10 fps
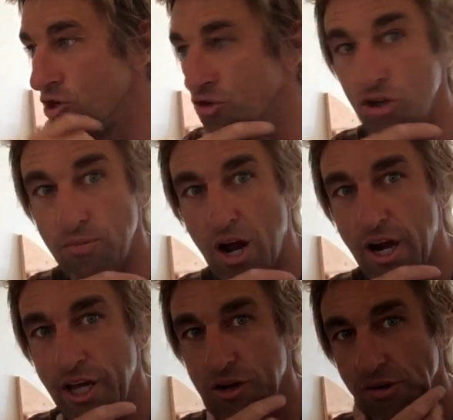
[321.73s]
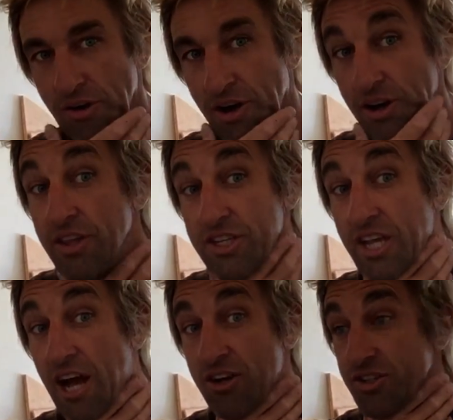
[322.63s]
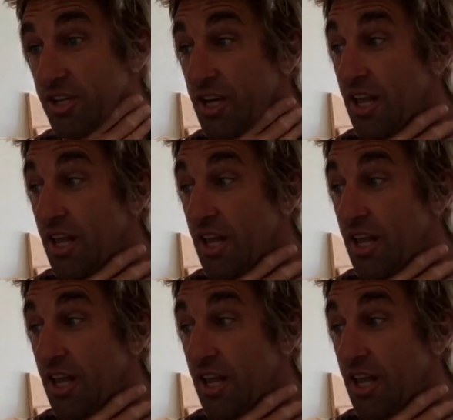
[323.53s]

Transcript: no sobriety going on in this house